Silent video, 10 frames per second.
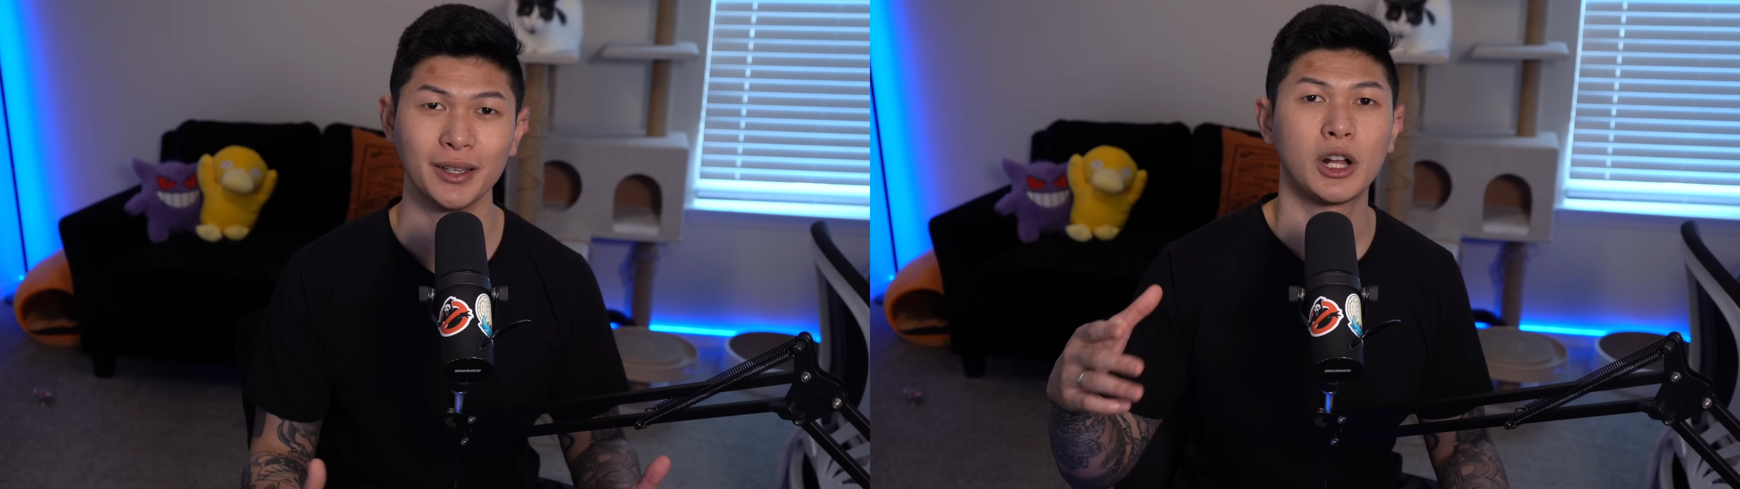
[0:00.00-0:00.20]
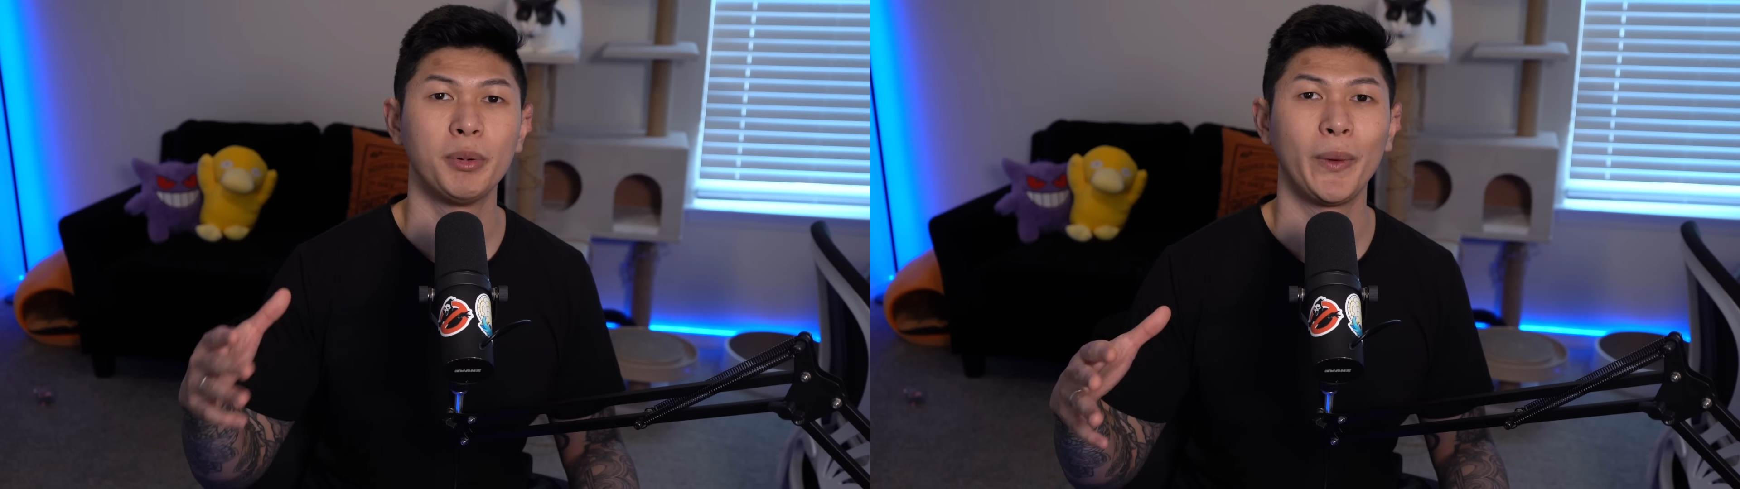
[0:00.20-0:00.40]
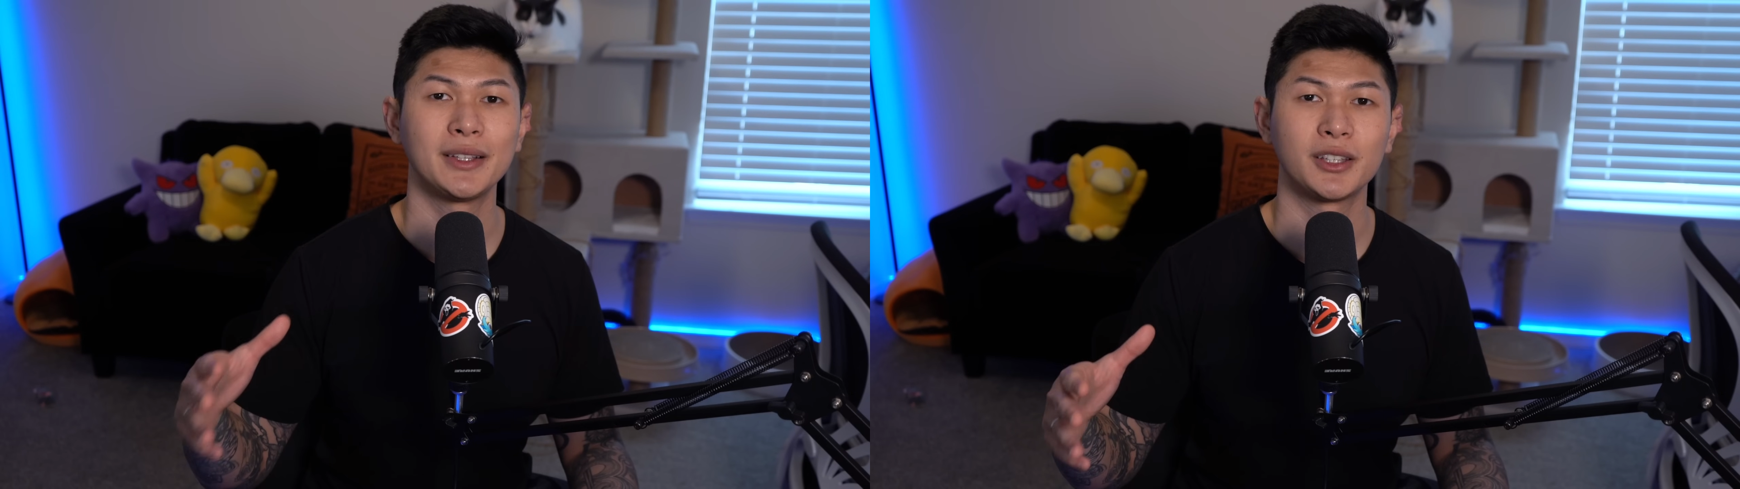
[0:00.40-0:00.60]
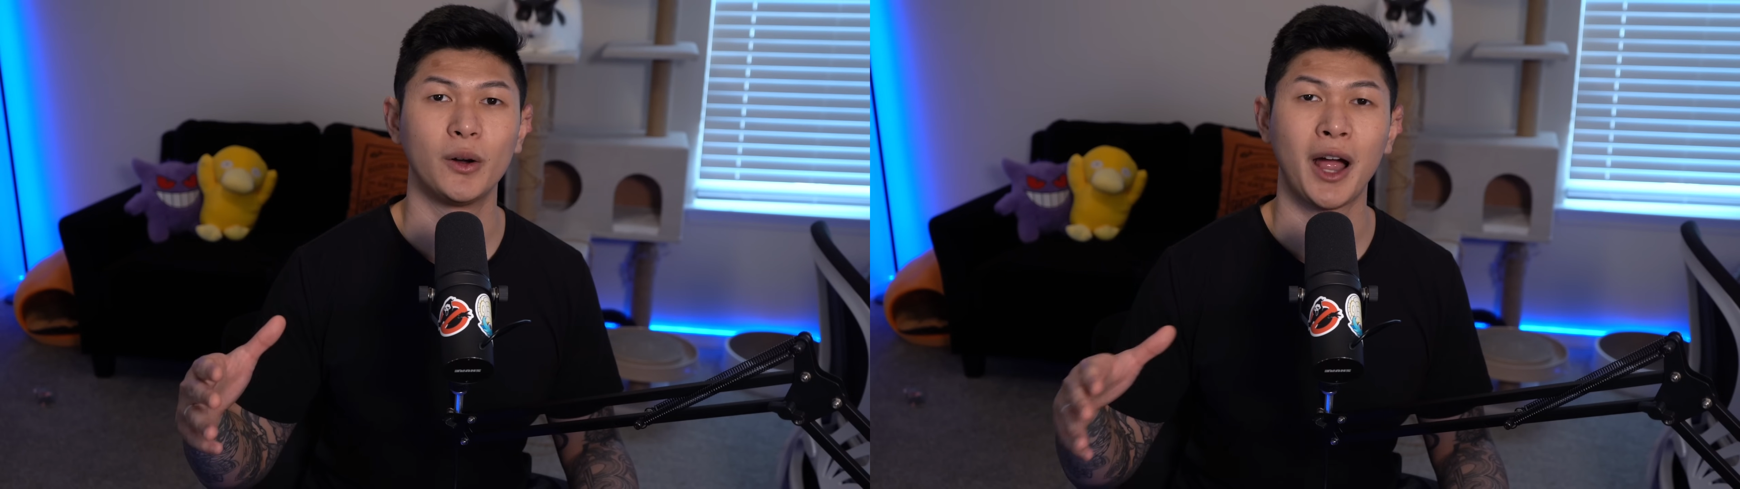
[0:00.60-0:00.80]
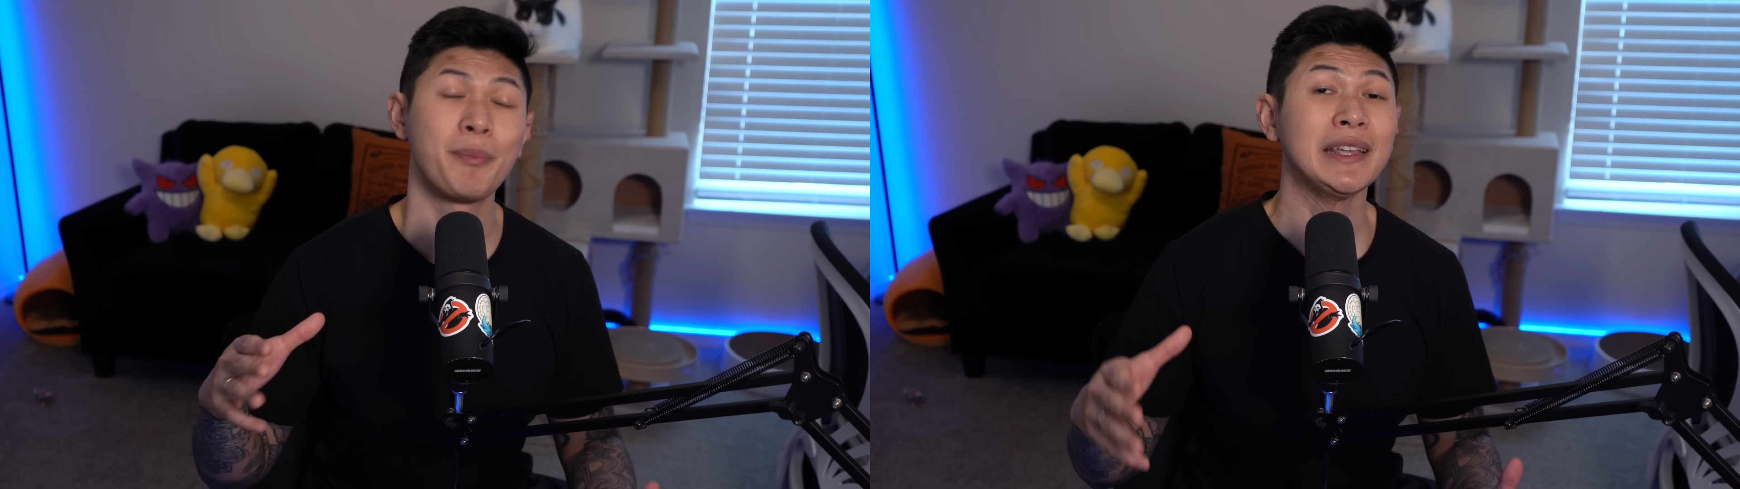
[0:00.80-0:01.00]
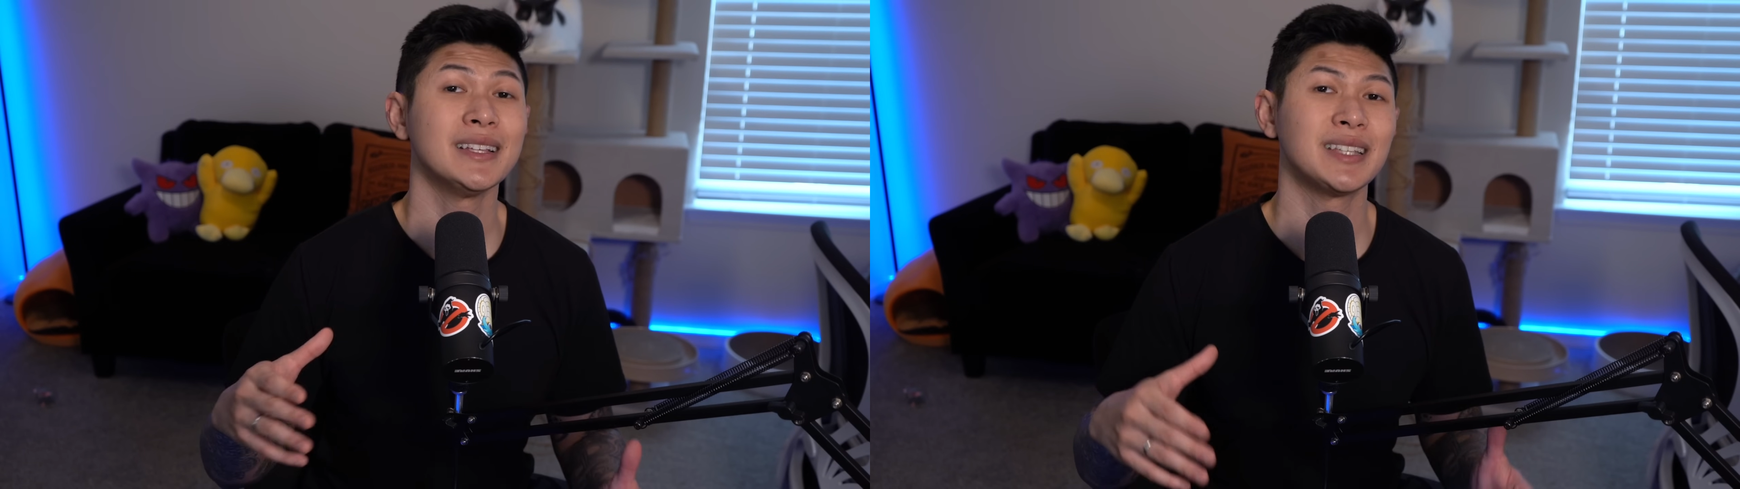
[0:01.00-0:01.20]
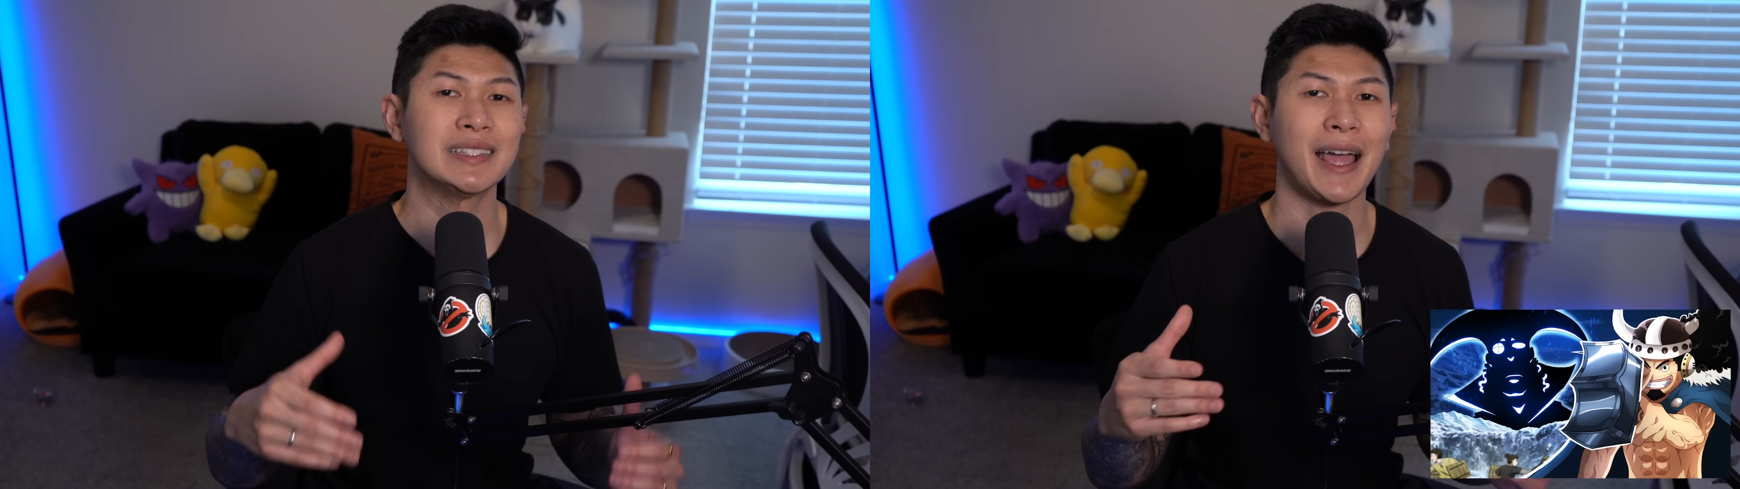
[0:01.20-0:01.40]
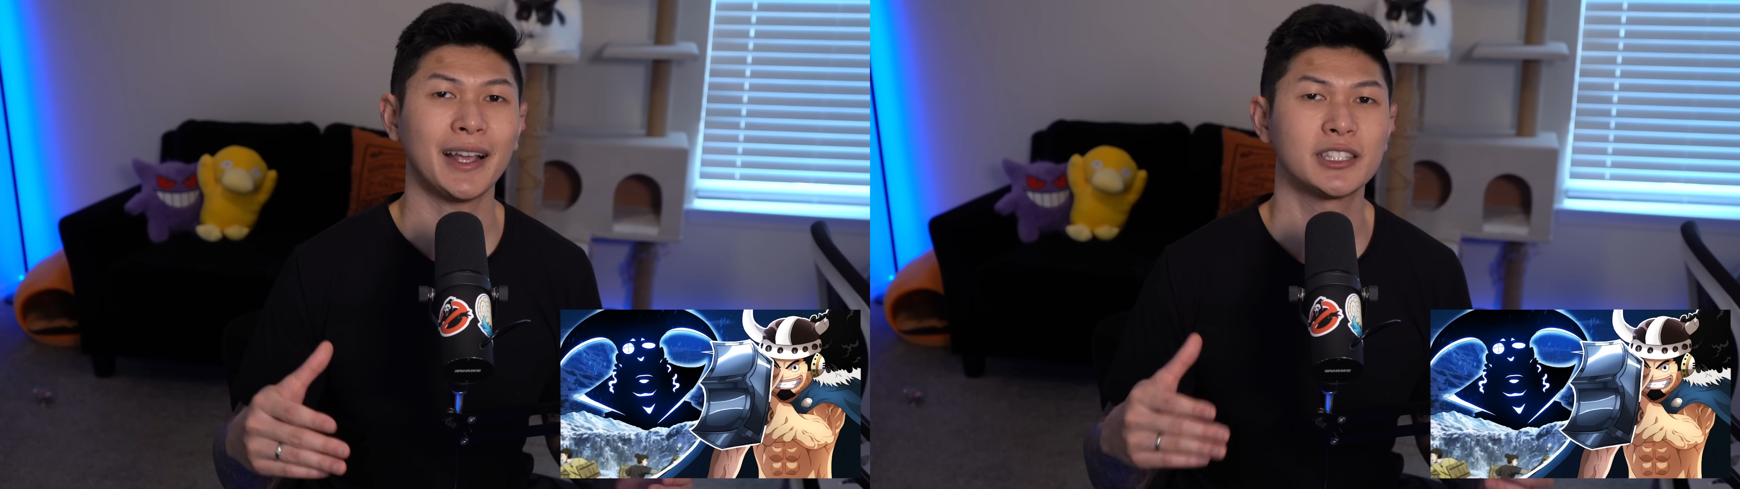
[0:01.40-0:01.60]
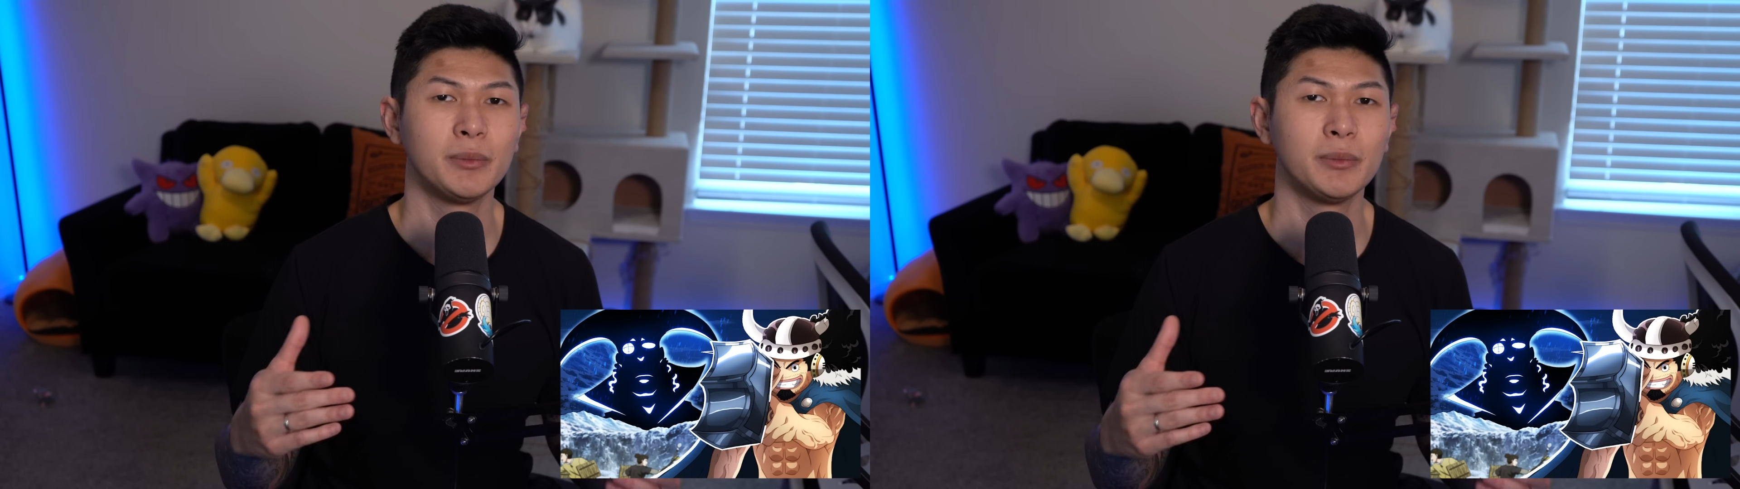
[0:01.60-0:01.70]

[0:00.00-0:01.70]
So a couple weeks ago, I made this exact